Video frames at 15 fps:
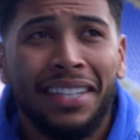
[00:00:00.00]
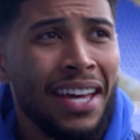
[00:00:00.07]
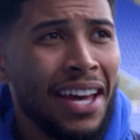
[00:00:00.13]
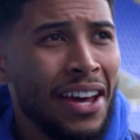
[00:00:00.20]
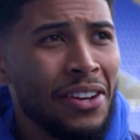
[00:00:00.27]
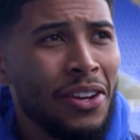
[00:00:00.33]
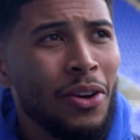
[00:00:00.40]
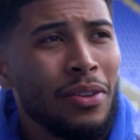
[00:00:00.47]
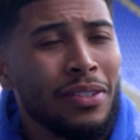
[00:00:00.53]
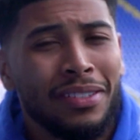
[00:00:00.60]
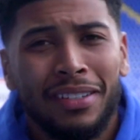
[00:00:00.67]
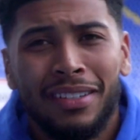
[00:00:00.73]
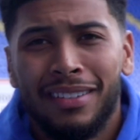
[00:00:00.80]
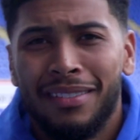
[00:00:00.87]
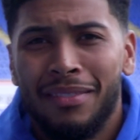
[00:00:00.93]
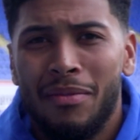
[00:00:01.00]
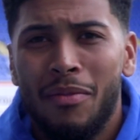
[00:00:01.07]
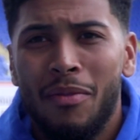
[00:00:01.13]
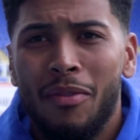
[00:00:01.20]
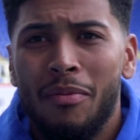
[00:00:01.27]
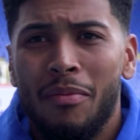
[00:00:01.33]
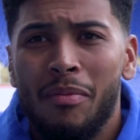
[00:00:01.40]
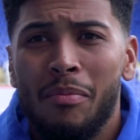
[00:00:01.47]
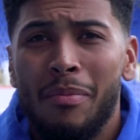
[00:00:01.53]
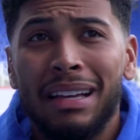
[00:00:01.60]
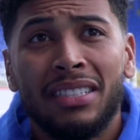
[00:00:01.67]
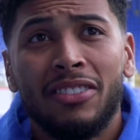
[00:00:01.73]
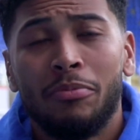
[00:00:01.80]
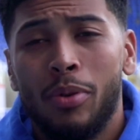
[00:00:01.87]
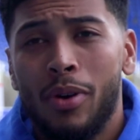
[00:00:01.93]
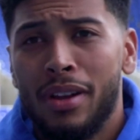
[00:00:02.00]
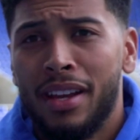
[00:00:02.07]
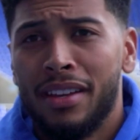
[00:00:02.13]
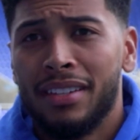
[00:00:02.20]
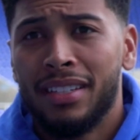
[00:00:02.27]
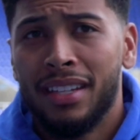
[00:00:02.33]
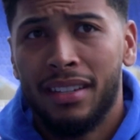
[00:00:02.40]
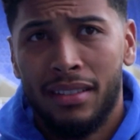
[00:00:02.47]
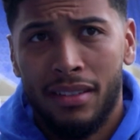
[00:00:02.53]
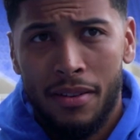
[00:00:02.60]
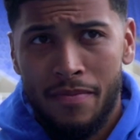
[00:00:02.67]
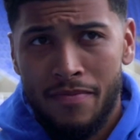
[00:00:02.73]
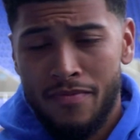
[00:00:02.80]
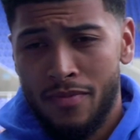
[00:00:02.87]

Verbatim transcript: Yeah, I know. It's a massive point, like you said. Um,